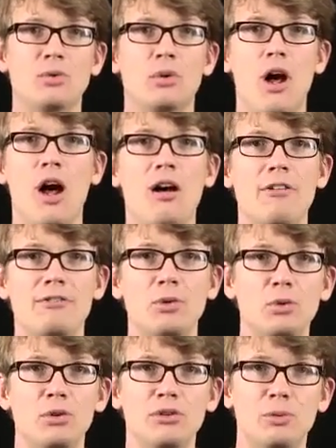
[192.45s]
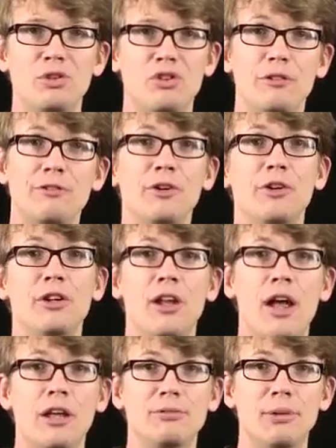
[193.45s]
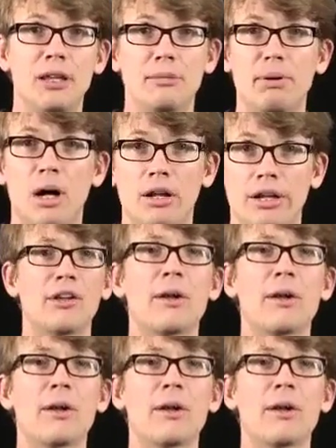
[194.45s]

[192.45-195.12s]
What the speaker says: or ovules, which are fertilized by the pollen.